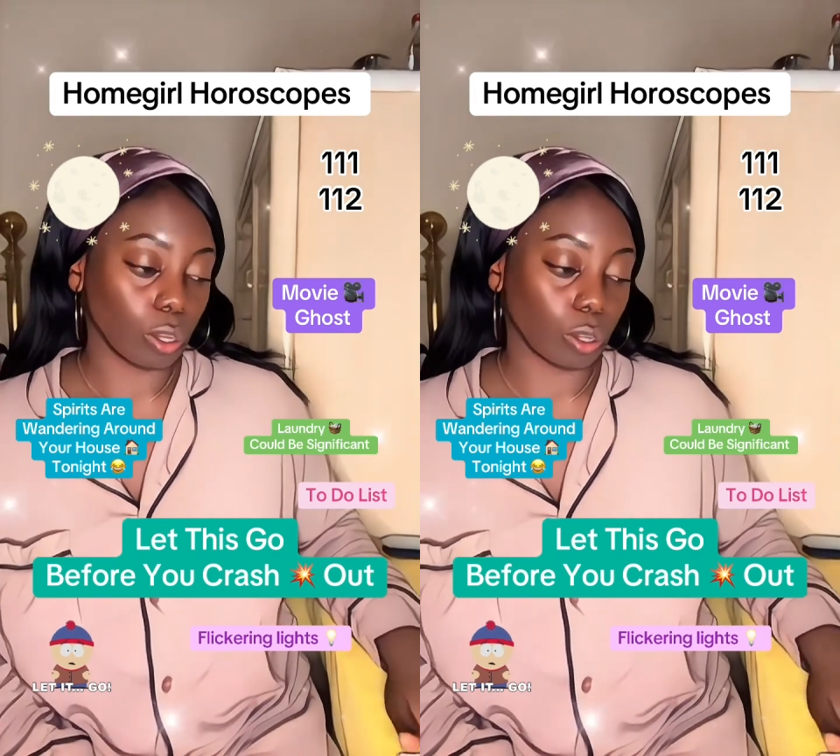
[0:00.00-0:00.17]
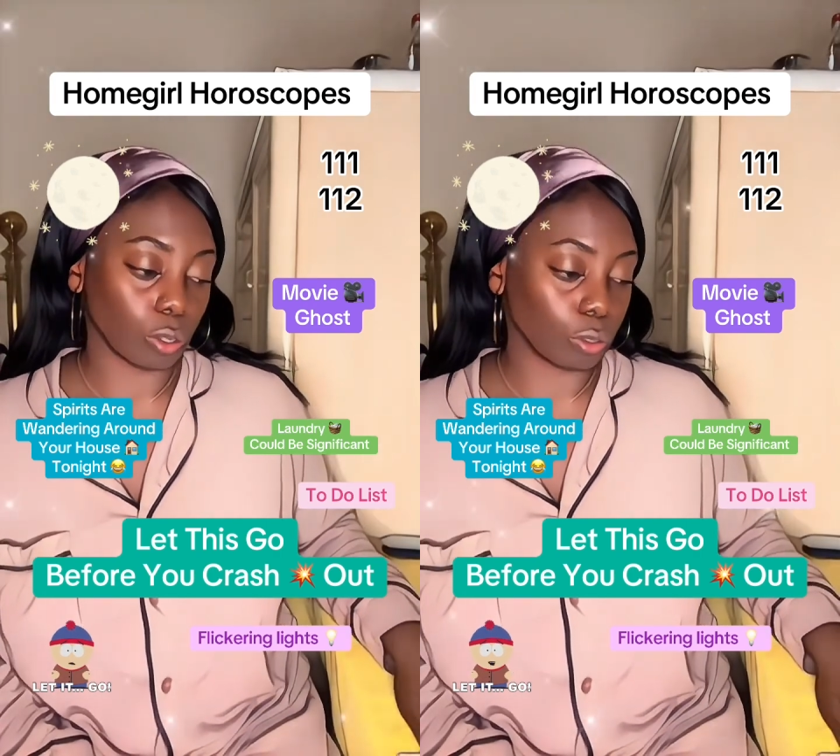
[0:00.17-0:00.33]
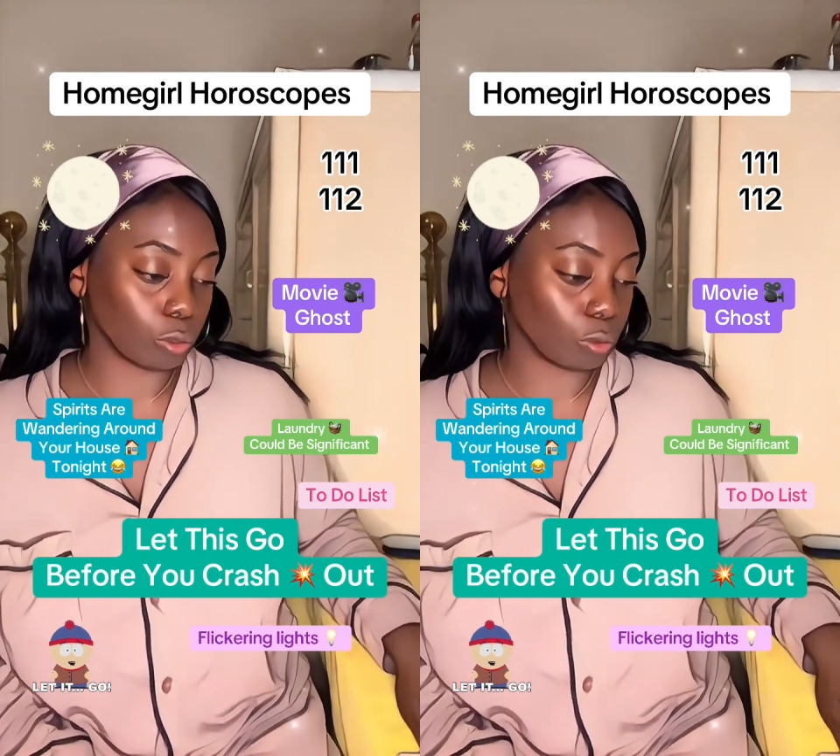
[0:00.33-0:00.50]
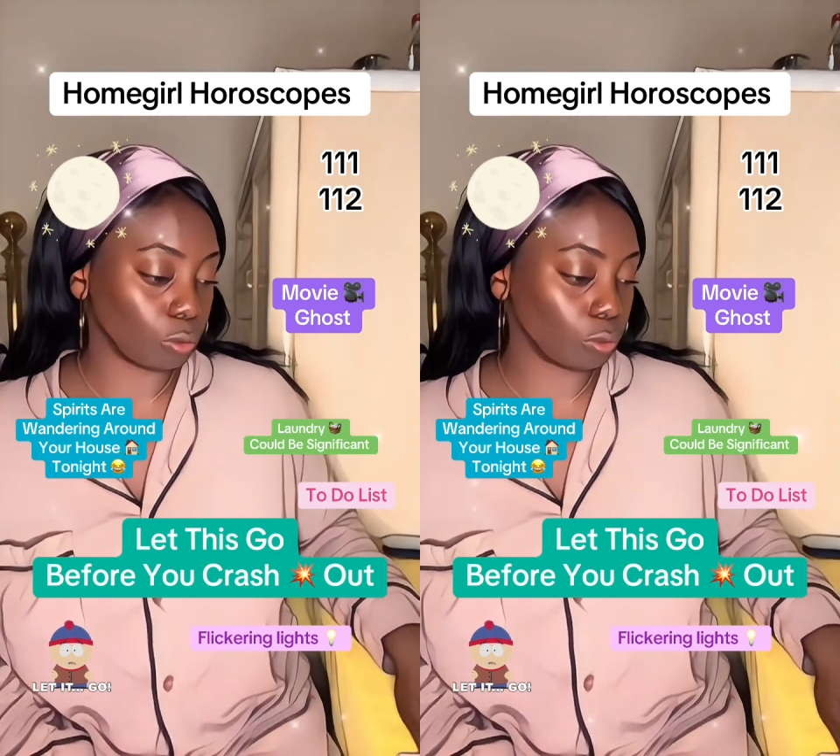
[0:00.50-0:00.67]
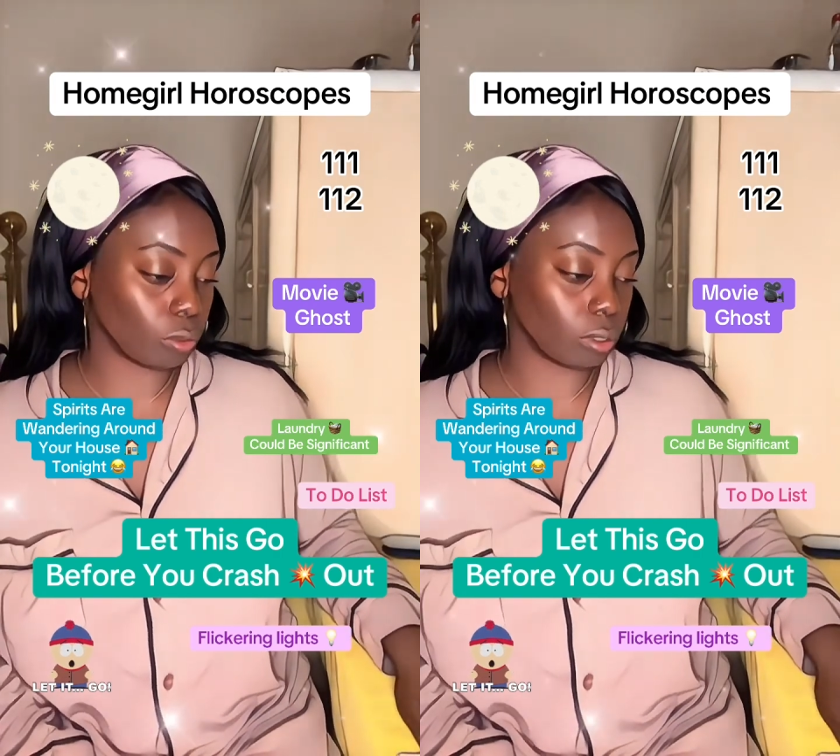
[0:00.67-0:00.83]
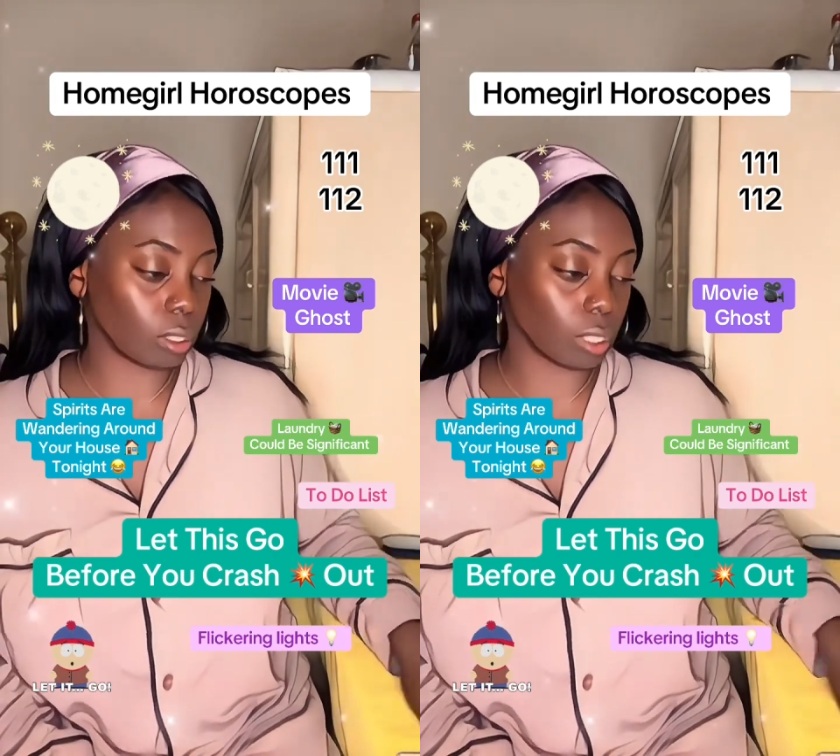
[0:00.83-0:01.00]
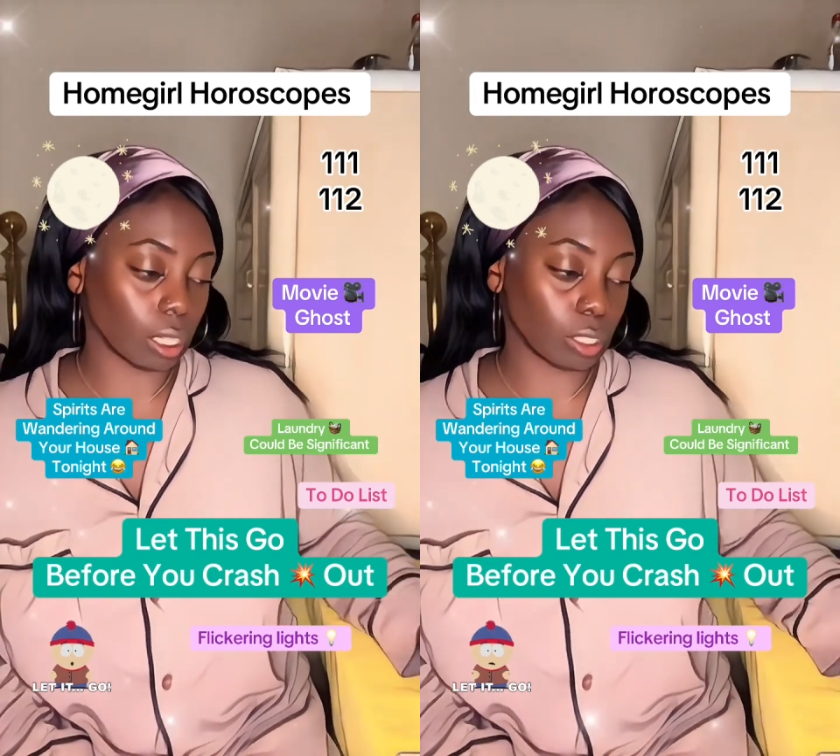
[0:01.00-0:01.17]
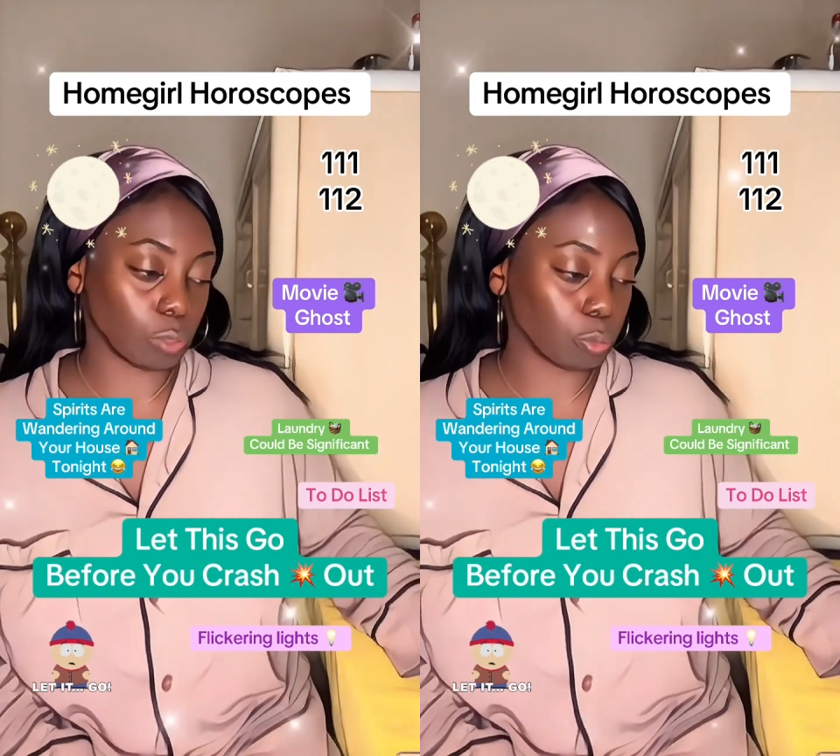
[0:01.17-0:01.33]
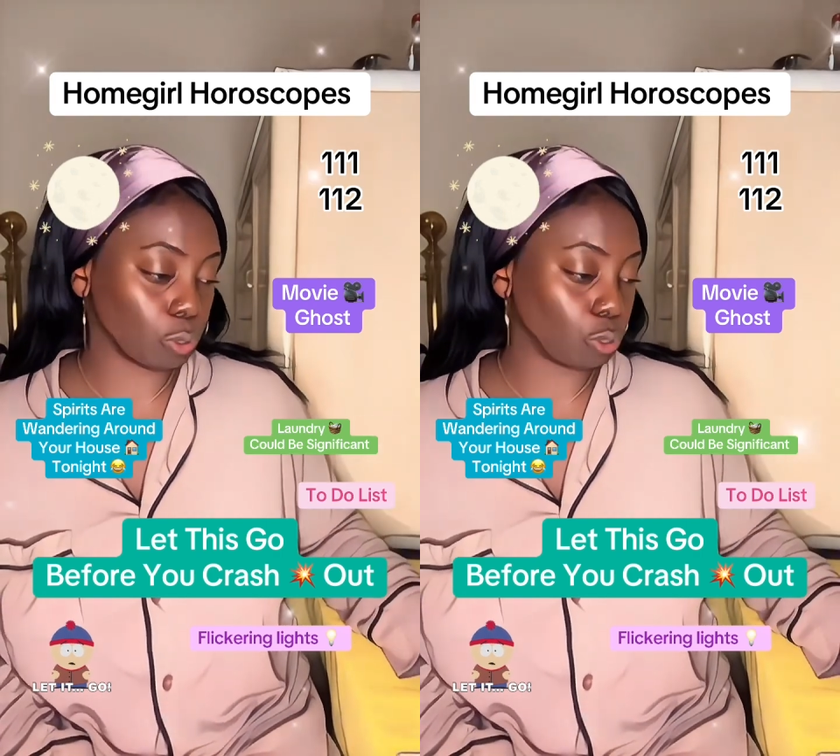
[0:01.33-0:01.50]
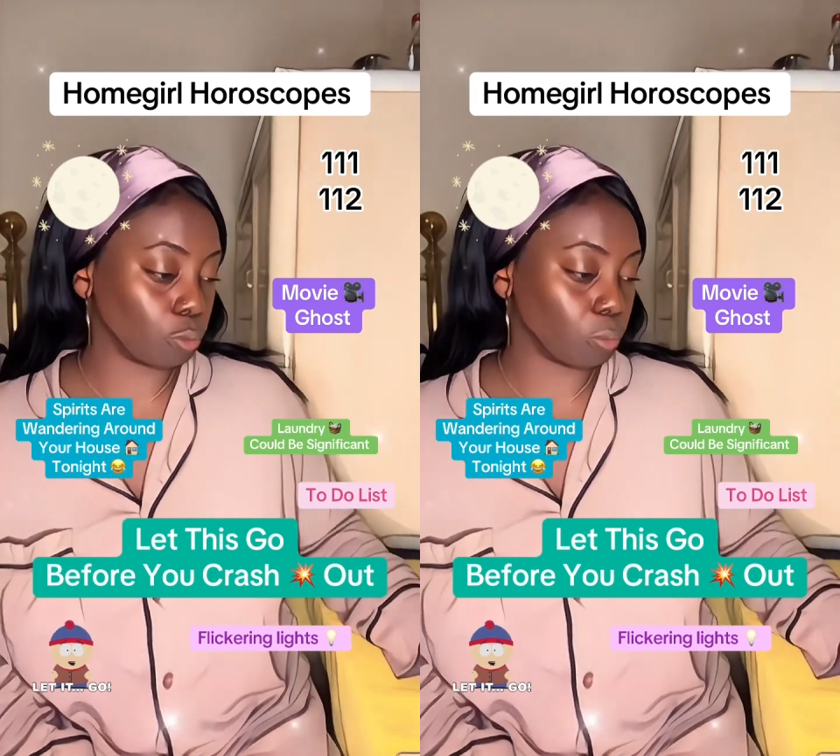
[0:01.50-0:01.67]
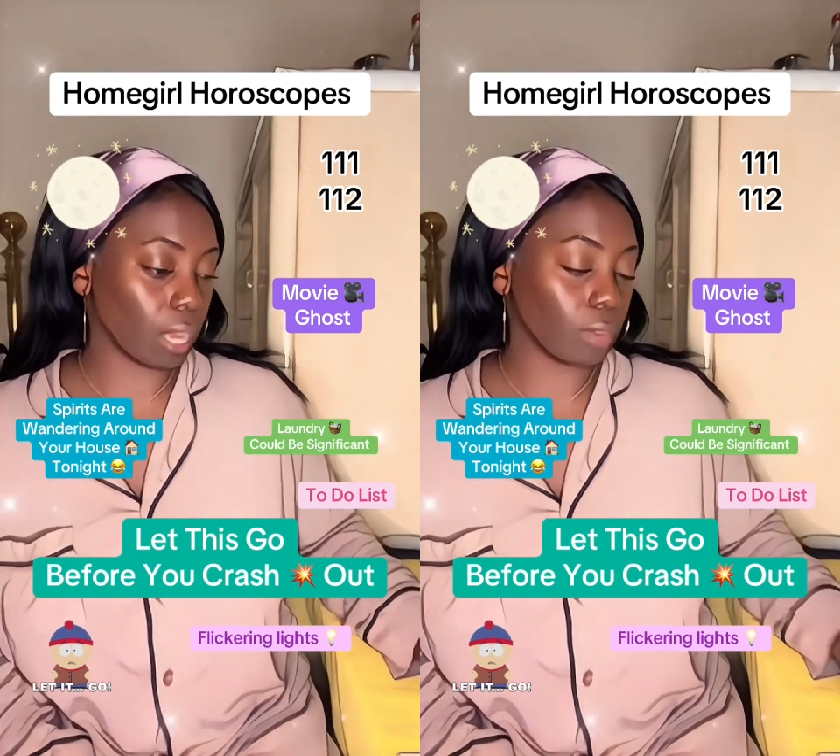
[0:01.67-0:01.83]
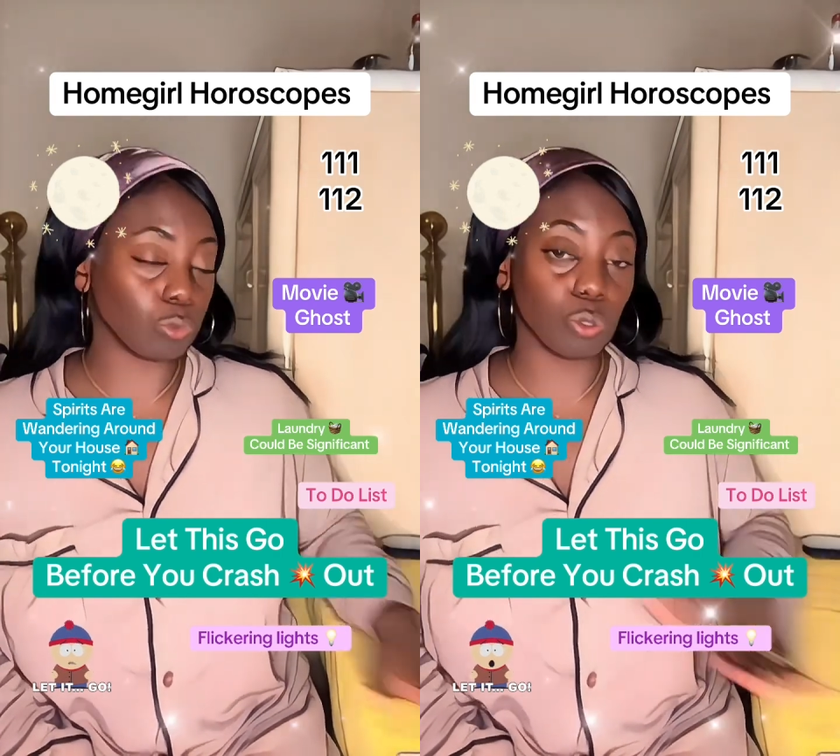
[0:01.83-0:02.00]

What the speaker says: Go take a spiritual bath.